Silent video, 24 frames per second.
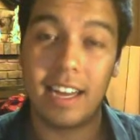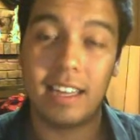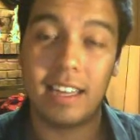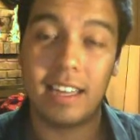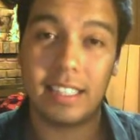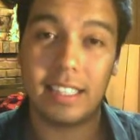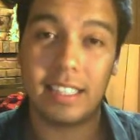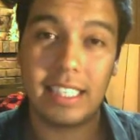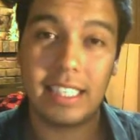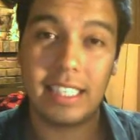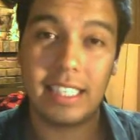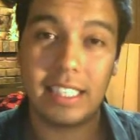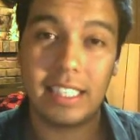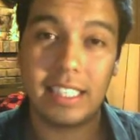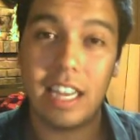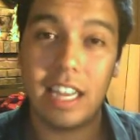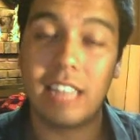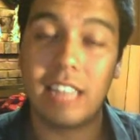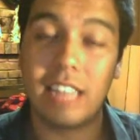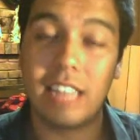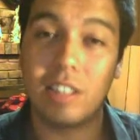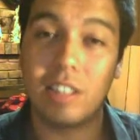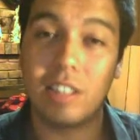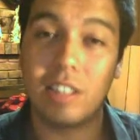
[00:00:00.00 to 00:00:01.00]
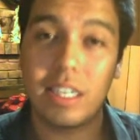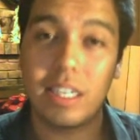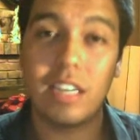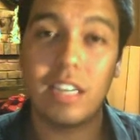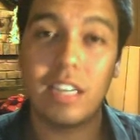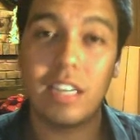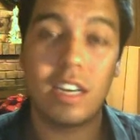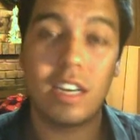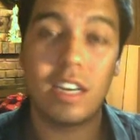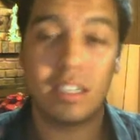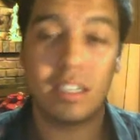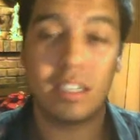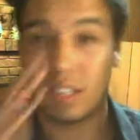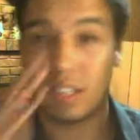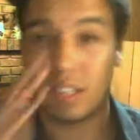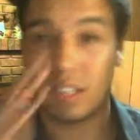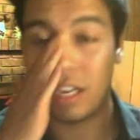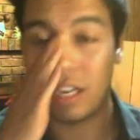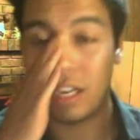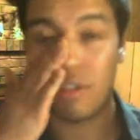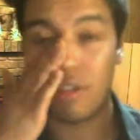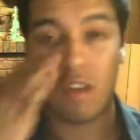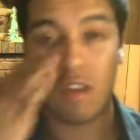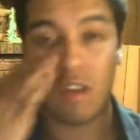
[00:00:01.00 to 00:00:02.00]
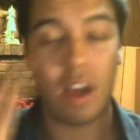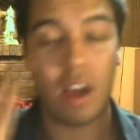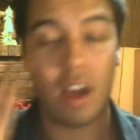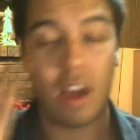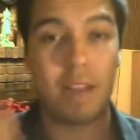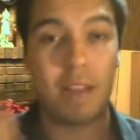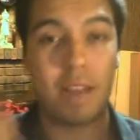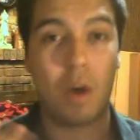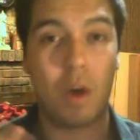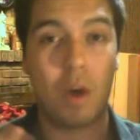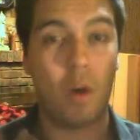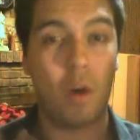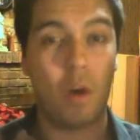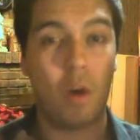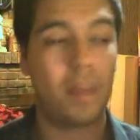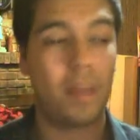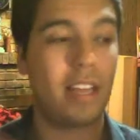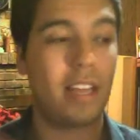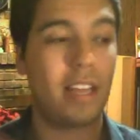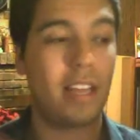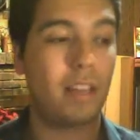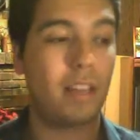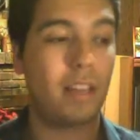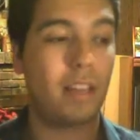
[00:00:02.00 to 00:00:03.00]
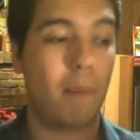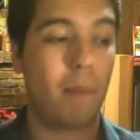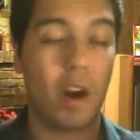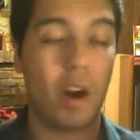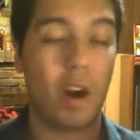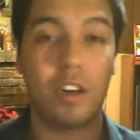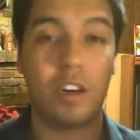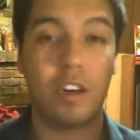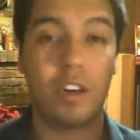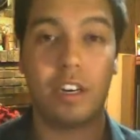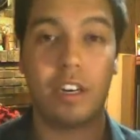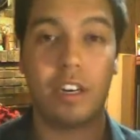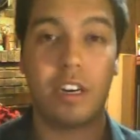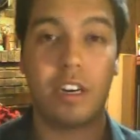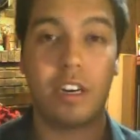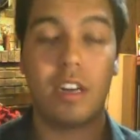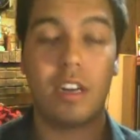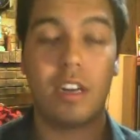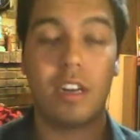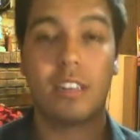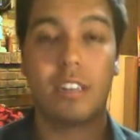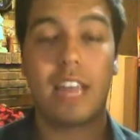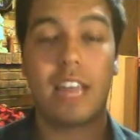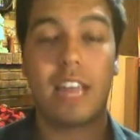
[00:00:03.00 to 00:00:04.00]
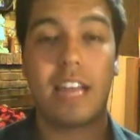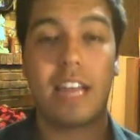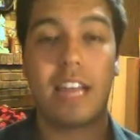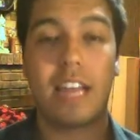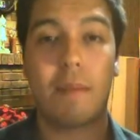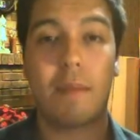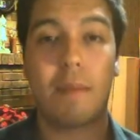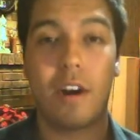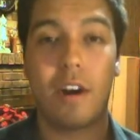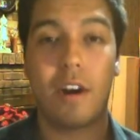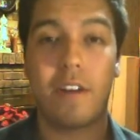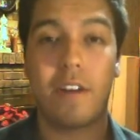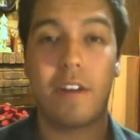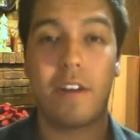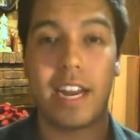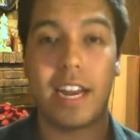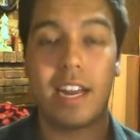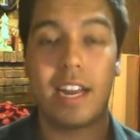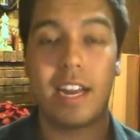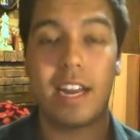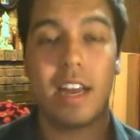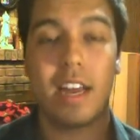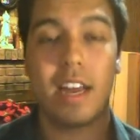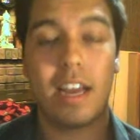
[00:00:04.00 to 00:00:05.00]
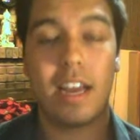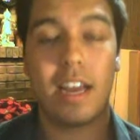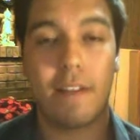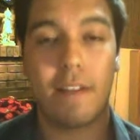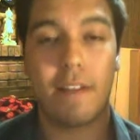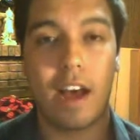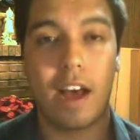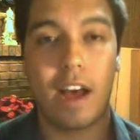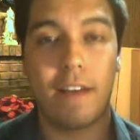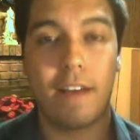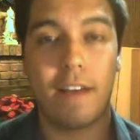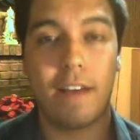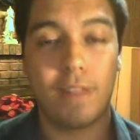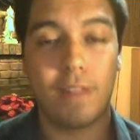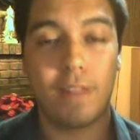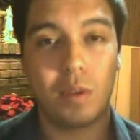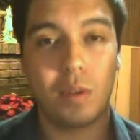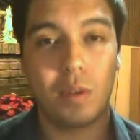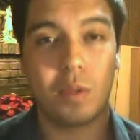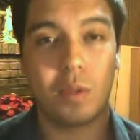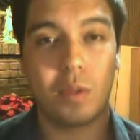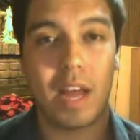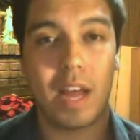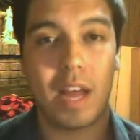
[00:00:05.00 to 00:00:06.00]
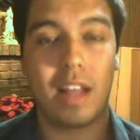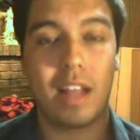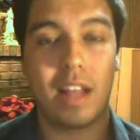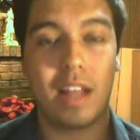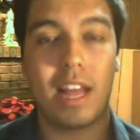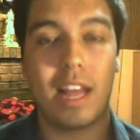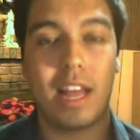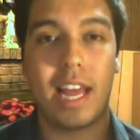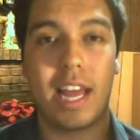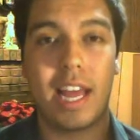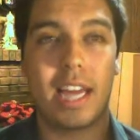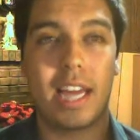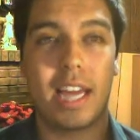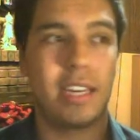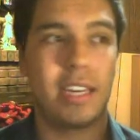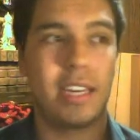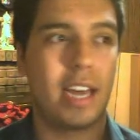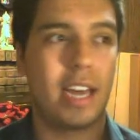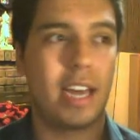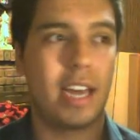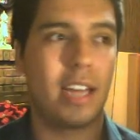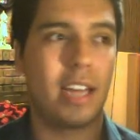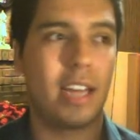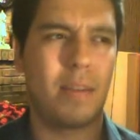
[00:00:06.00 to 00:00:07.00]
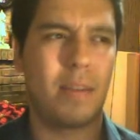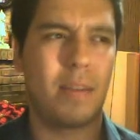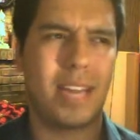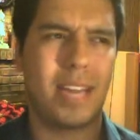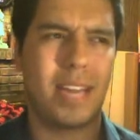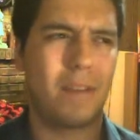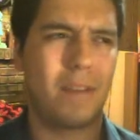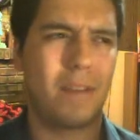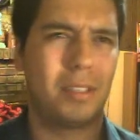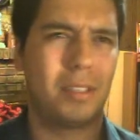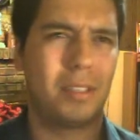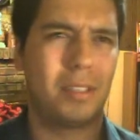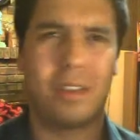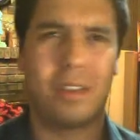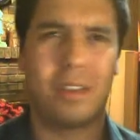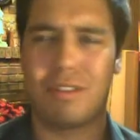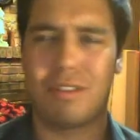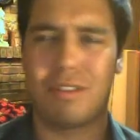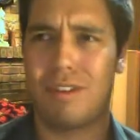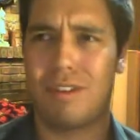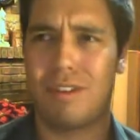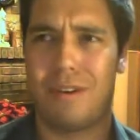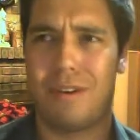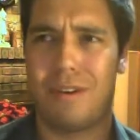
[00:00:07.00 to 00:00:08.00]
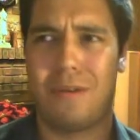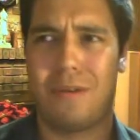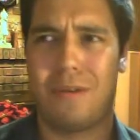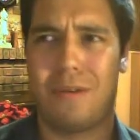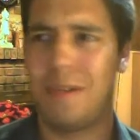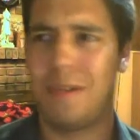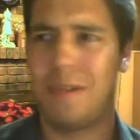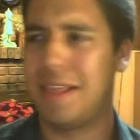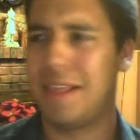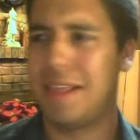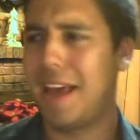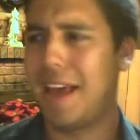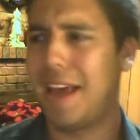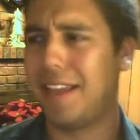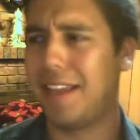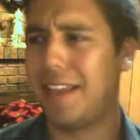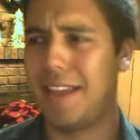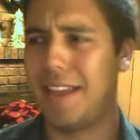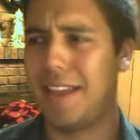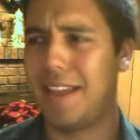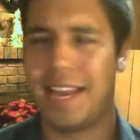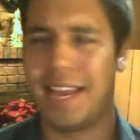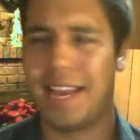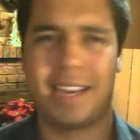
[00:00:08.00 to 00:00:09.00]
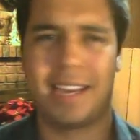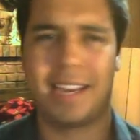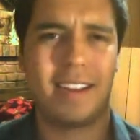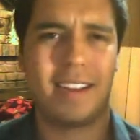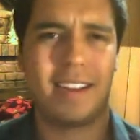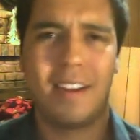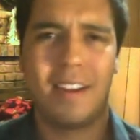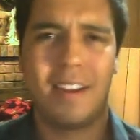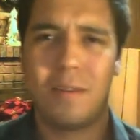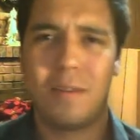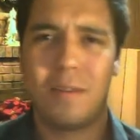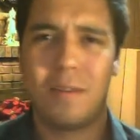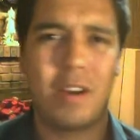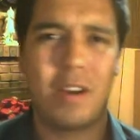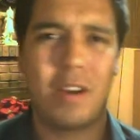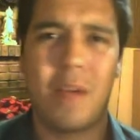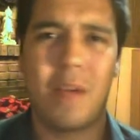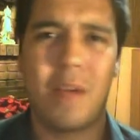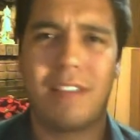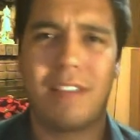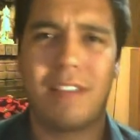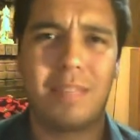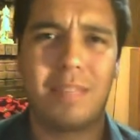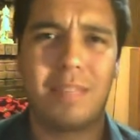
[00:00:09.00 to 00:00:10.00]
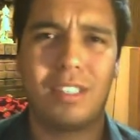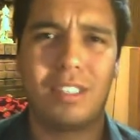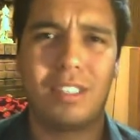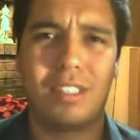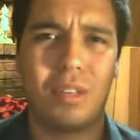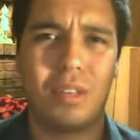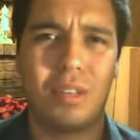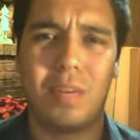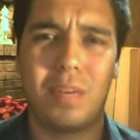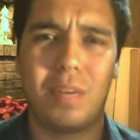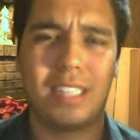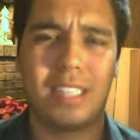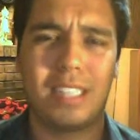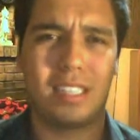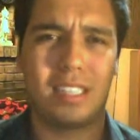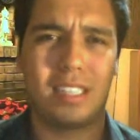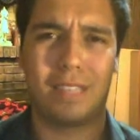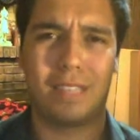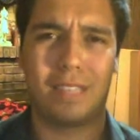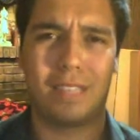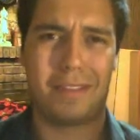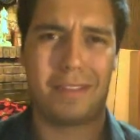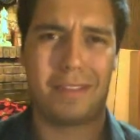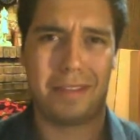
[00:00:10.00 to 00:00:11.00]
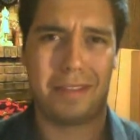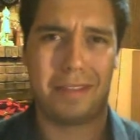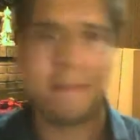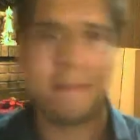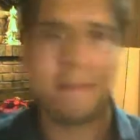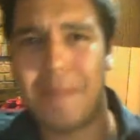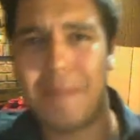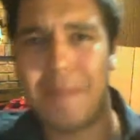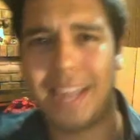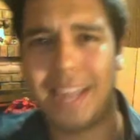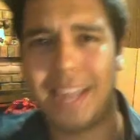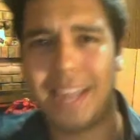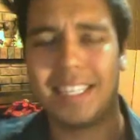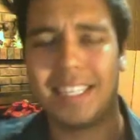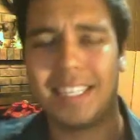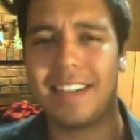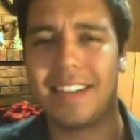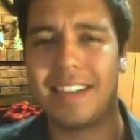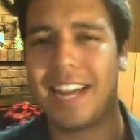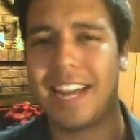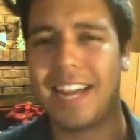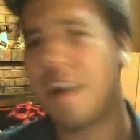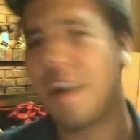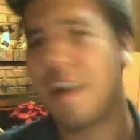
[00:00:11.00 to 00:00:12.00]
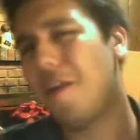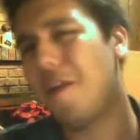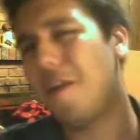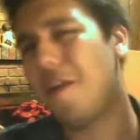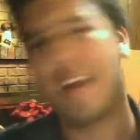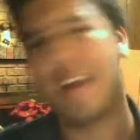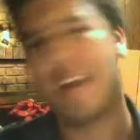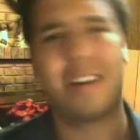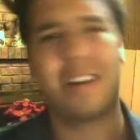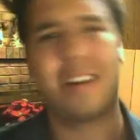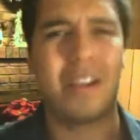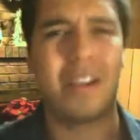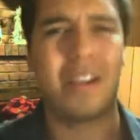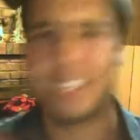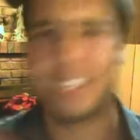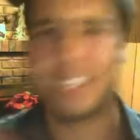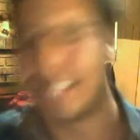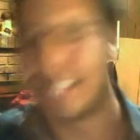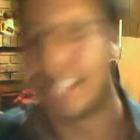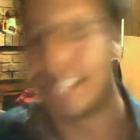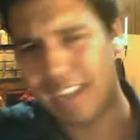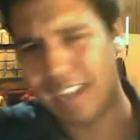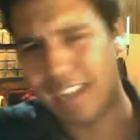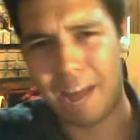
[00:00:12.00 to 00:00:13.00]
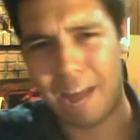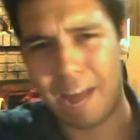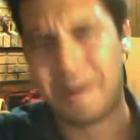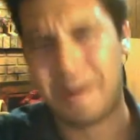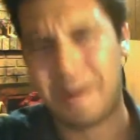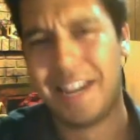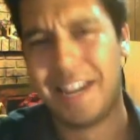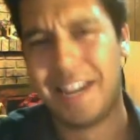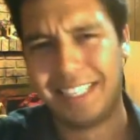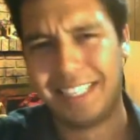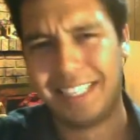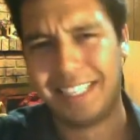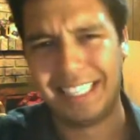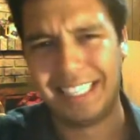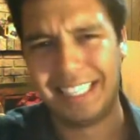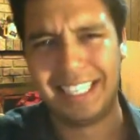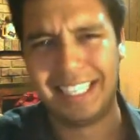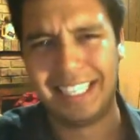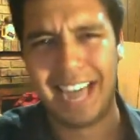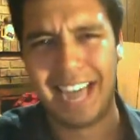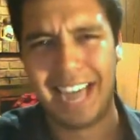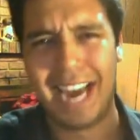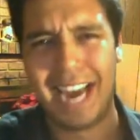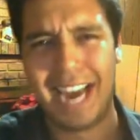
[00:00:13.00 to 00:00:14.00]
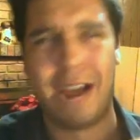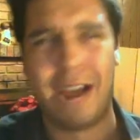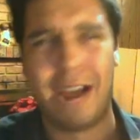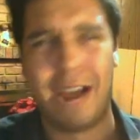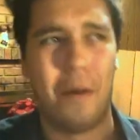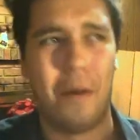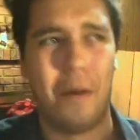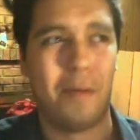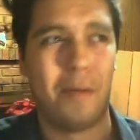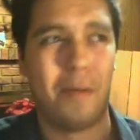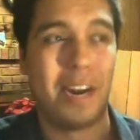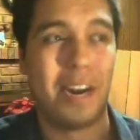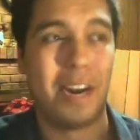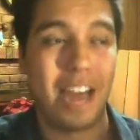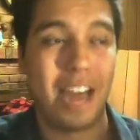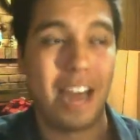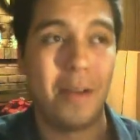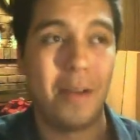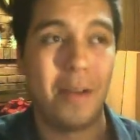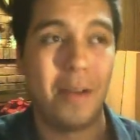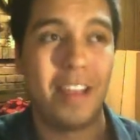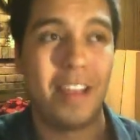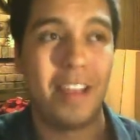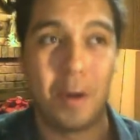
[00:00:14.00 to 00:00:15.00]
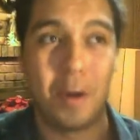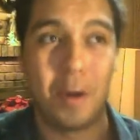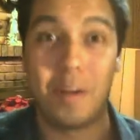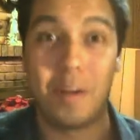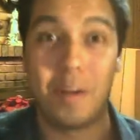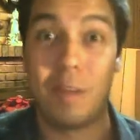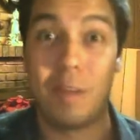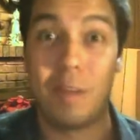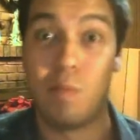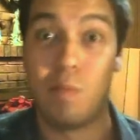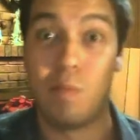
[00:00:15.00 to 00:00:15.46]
season is looking good. It's looking strong. I'm hoping that the partners and the partnering flows well, and that we get a results show, and that like we don't have to miss 2 weeks because of the Olympics and like all that nonsense that happened in season 9. I hope we're done with. I hope we can